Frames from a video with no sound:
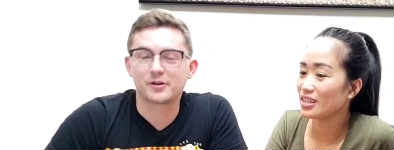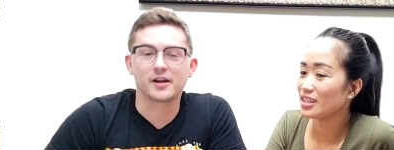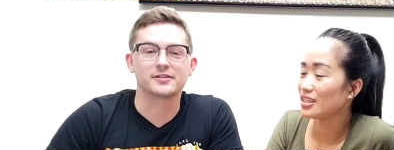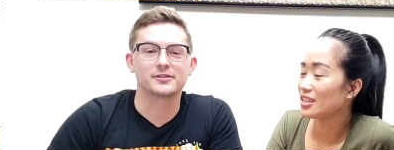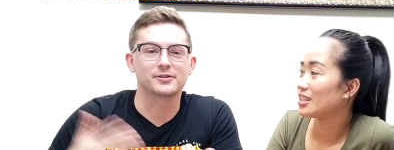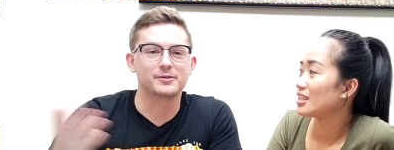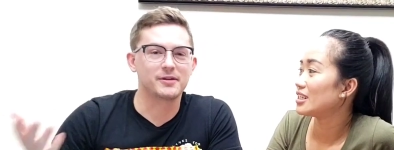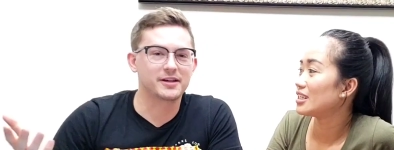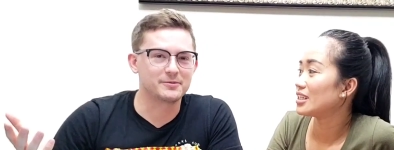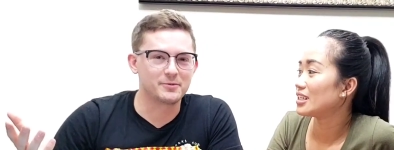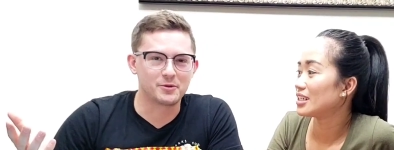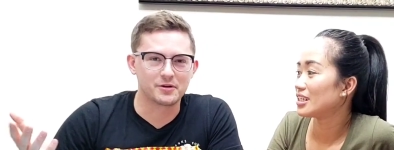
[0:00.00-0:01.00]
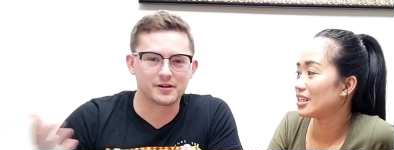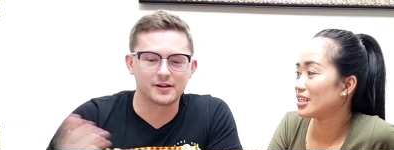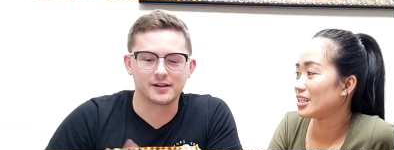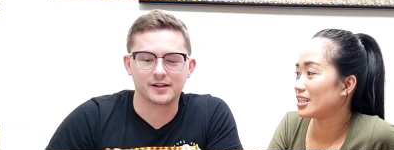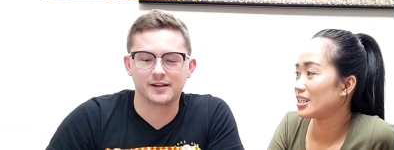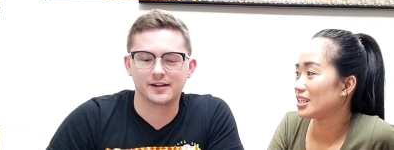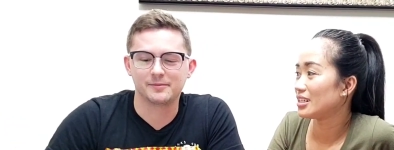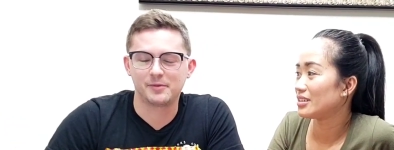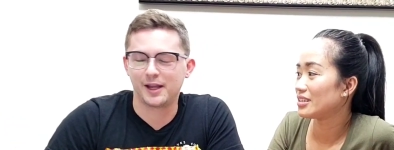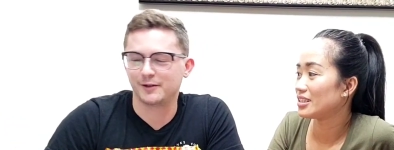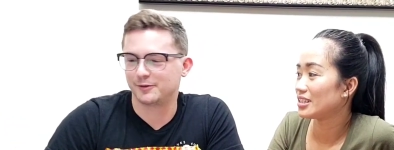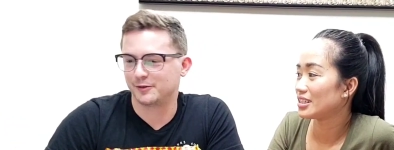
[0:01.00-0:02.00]
Speaker 1: Okay, so to make it more
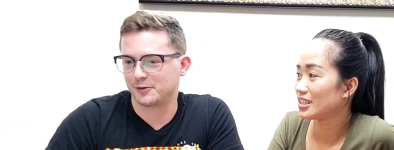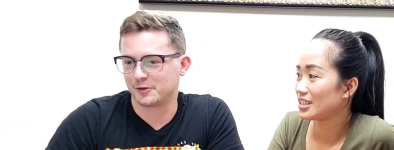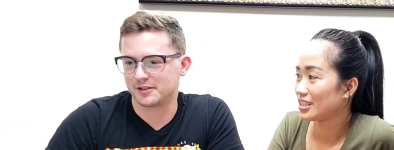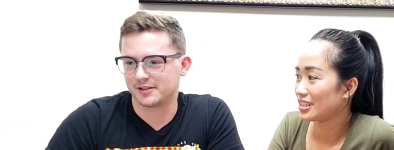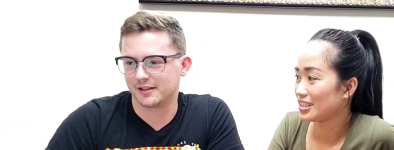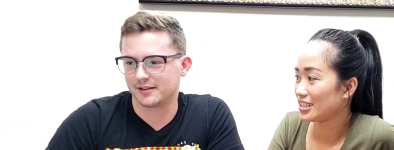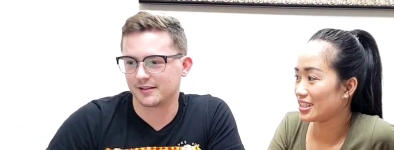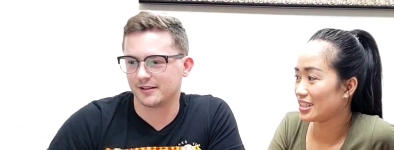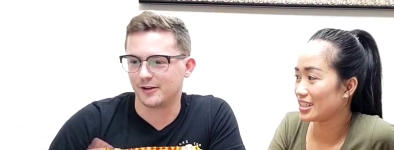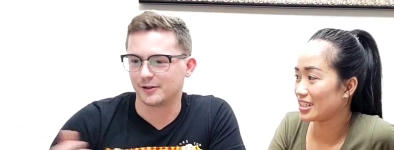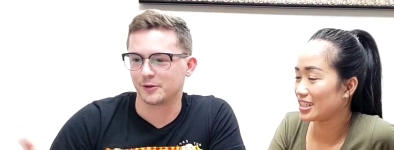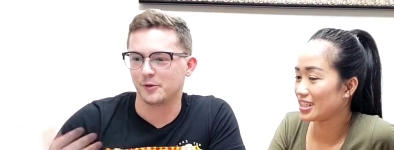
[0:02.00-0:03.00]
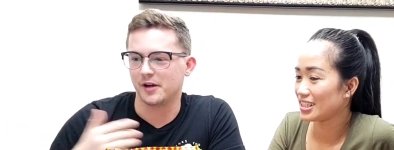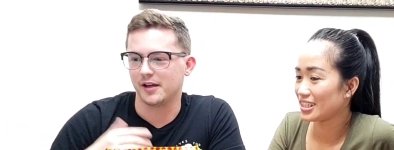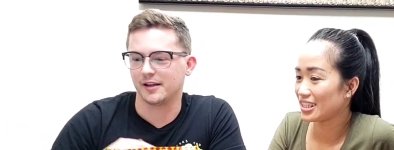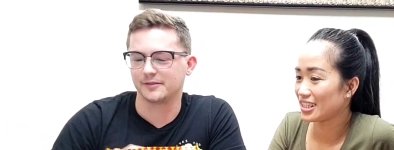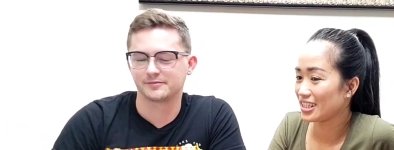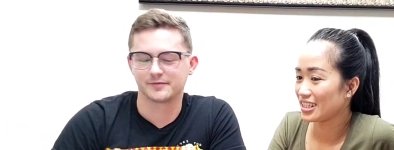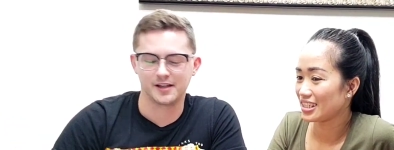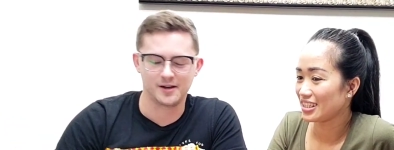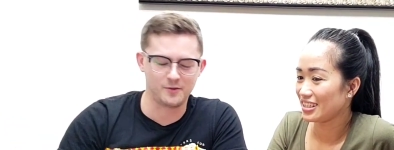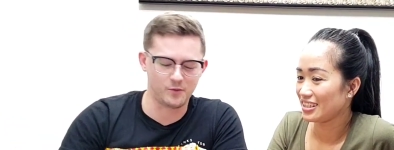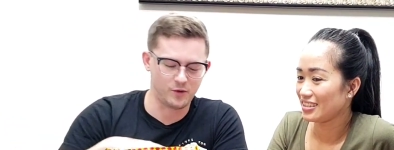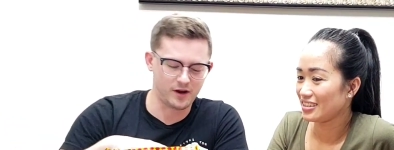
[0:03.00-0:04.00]
painful for each other along the way,
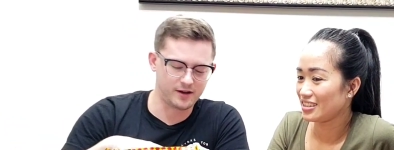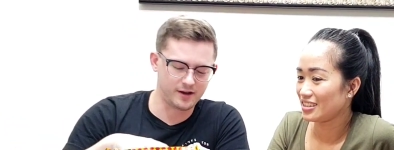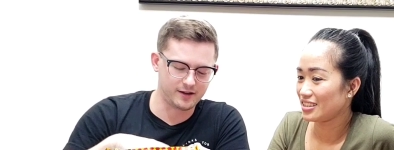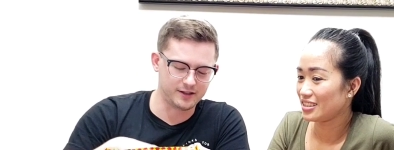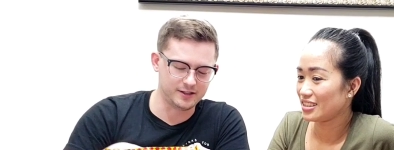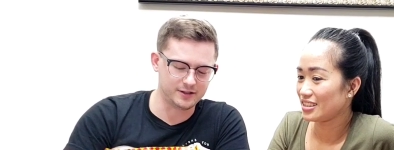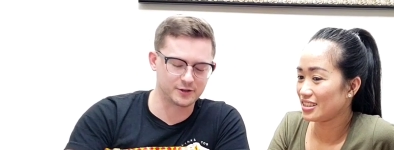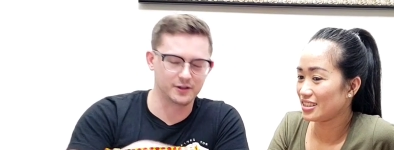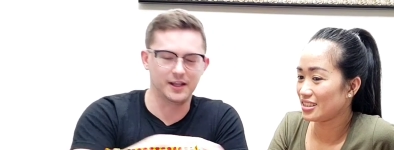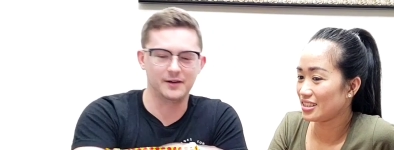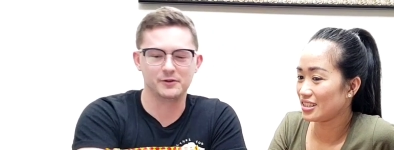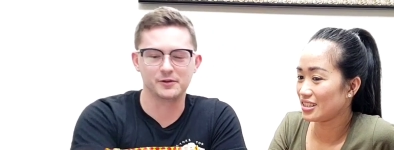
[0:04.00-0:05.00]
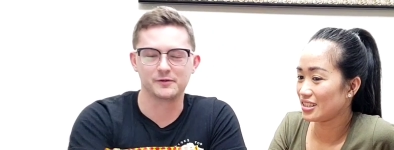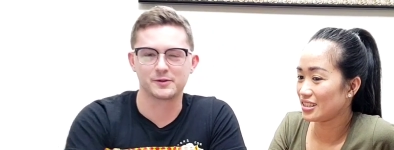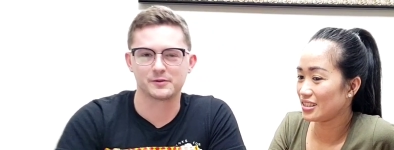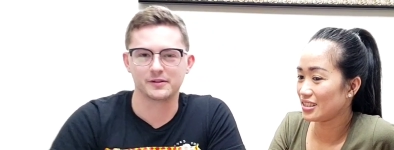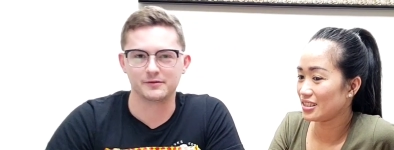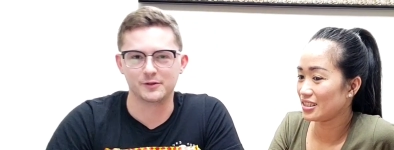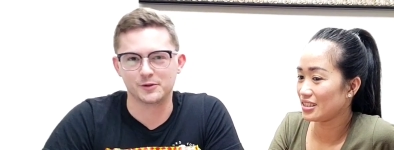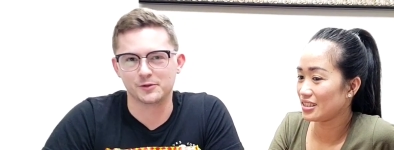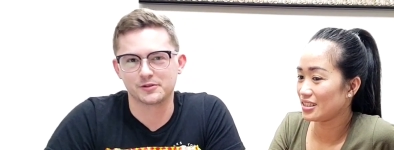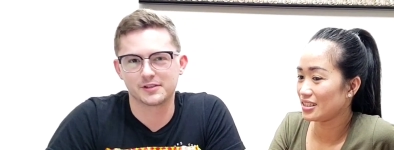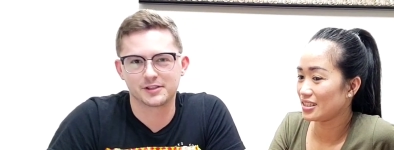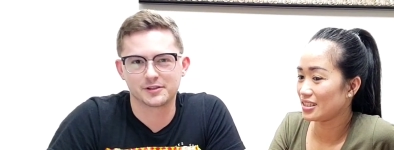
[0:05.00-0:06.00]
each level of
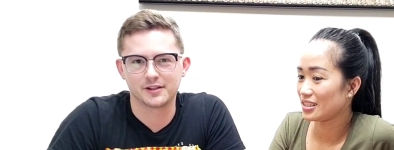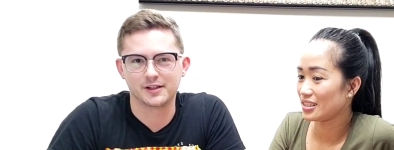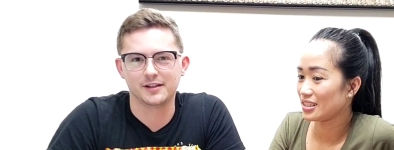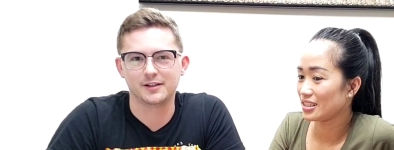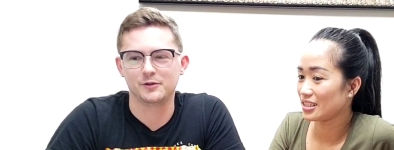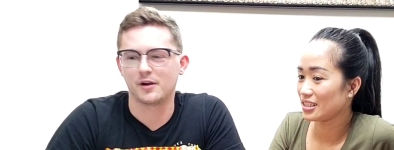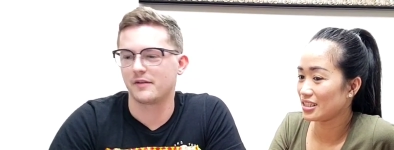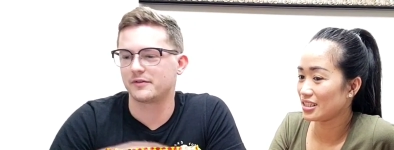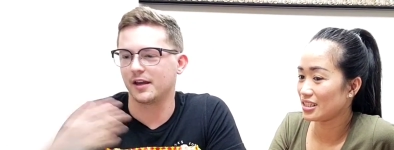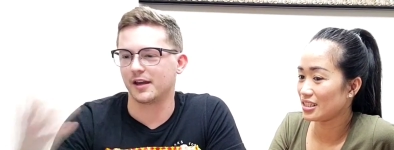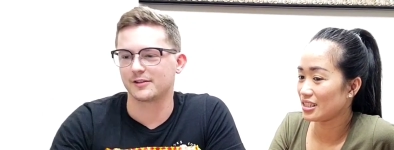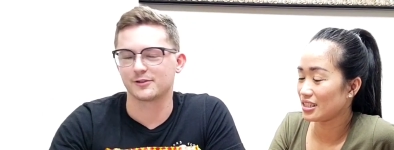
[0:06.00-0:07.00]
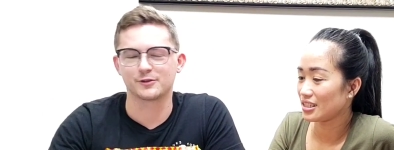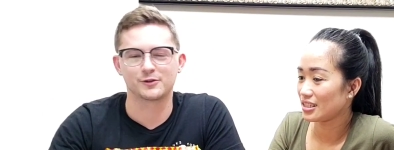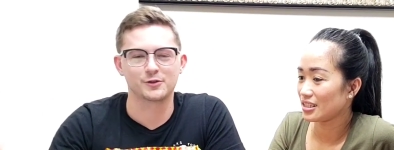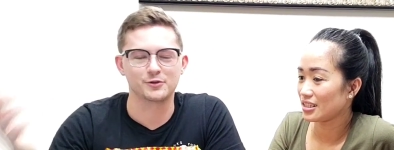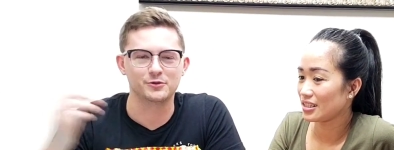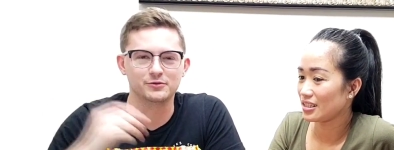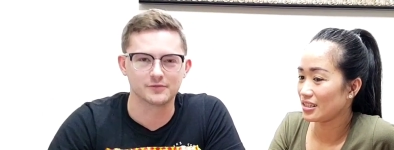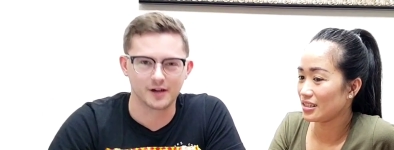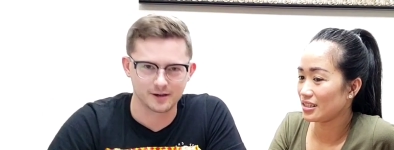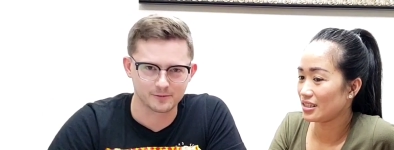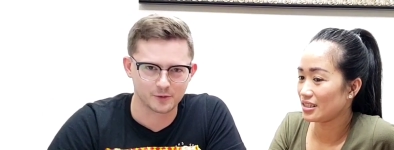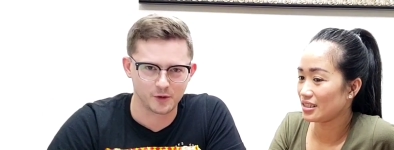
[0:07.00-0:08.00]
noodles that you're eating, you have to answer 2
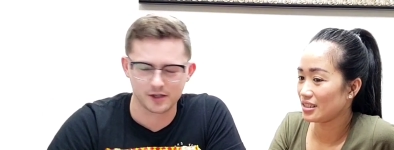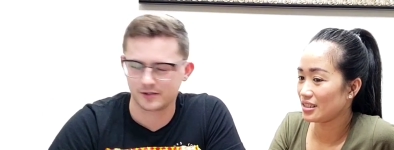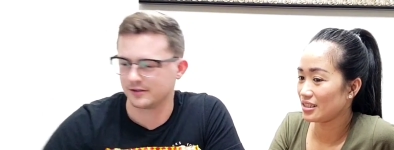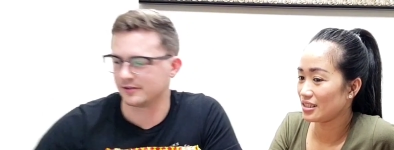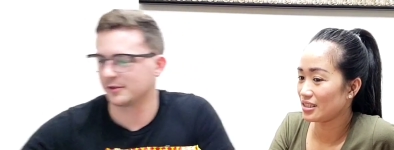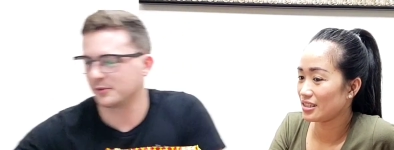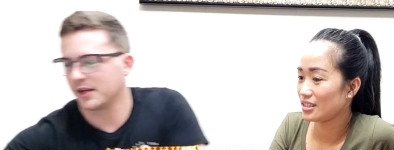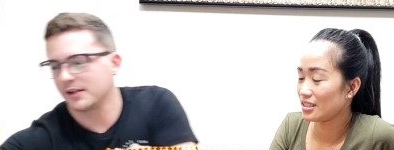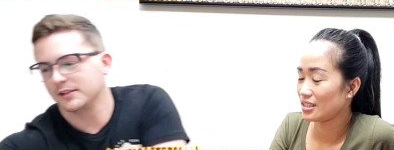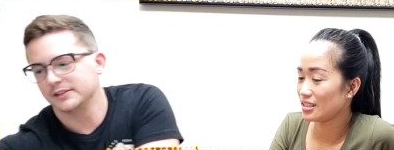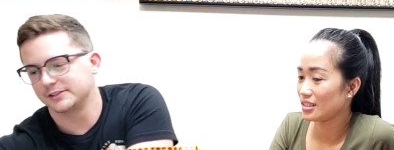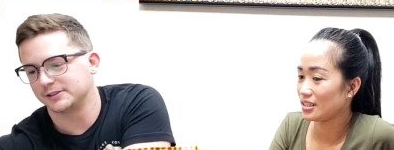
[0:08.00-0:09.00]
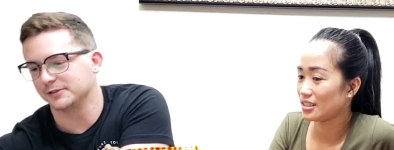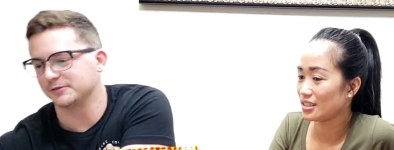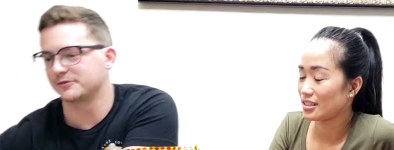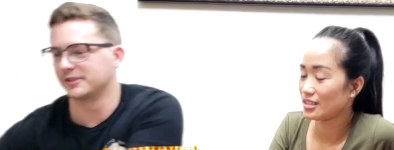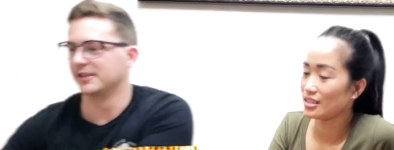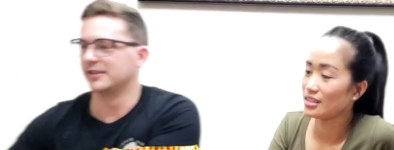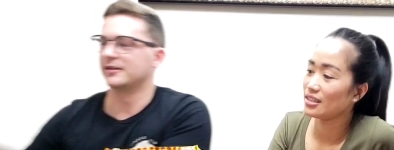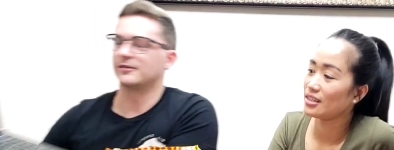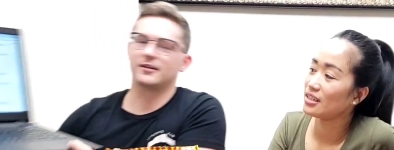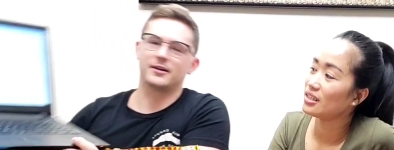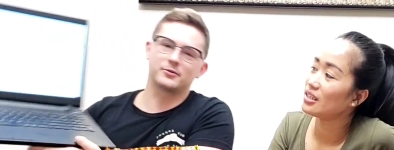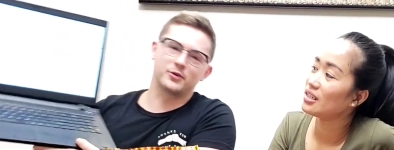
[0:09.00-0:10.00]
random questions. So we got a list of
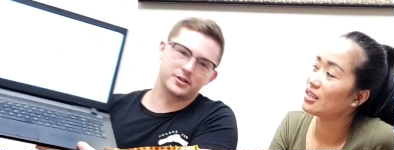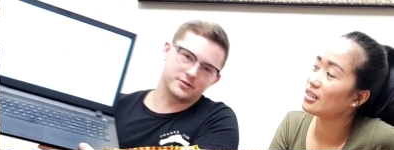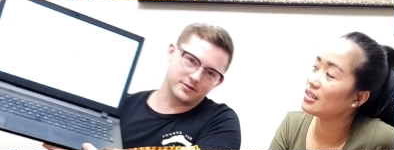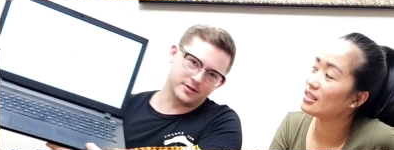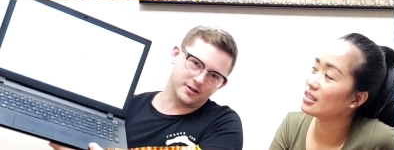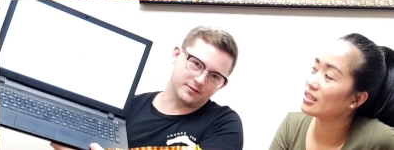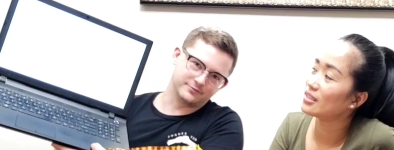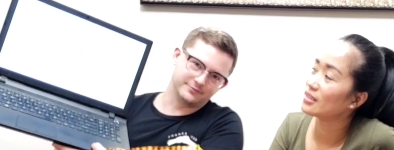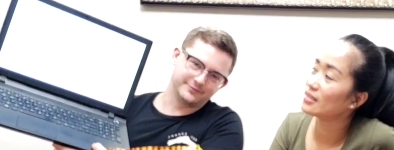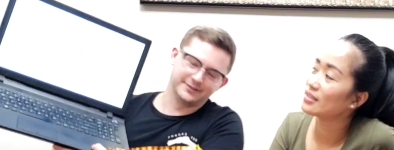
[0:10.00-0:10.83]
random questions here.